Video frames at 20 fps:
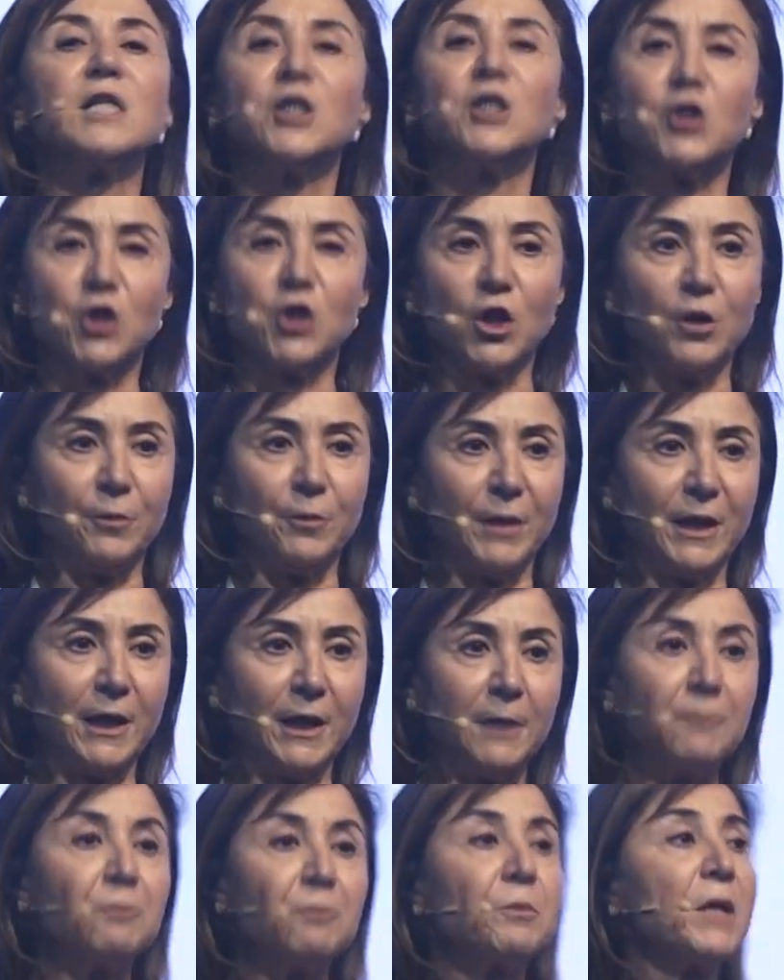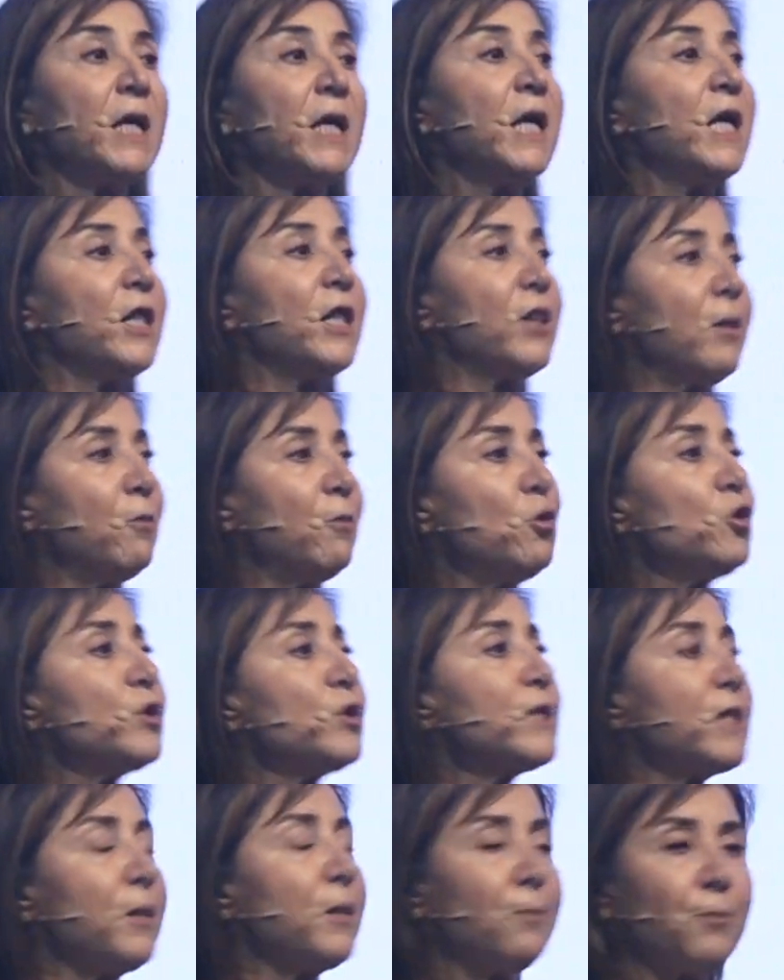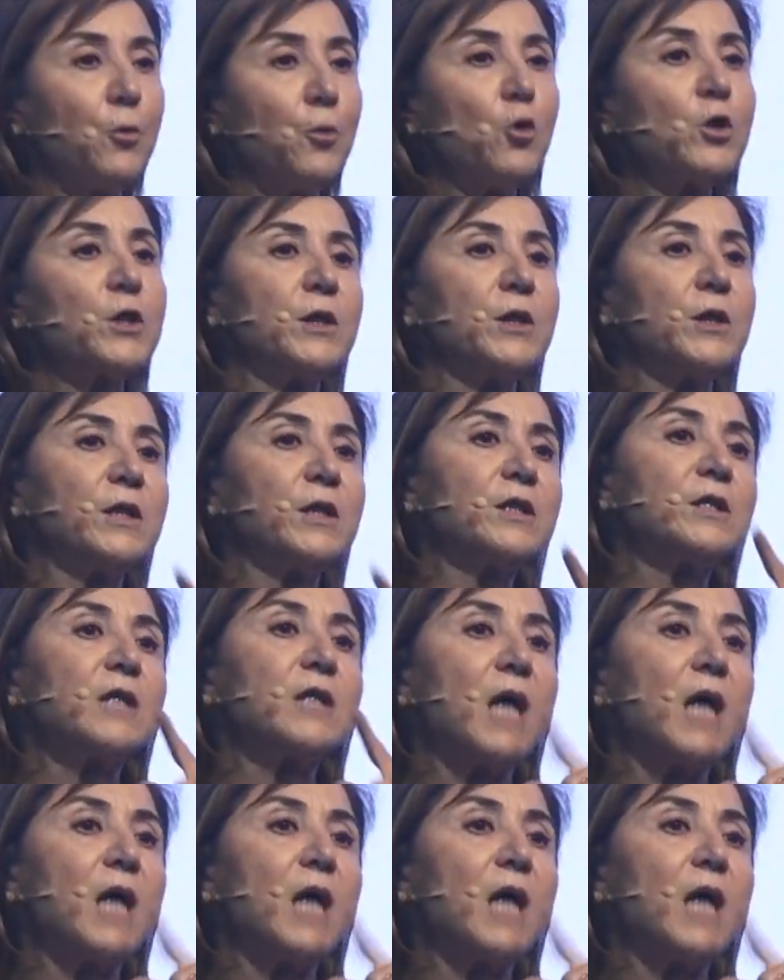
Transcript: Germany. The most important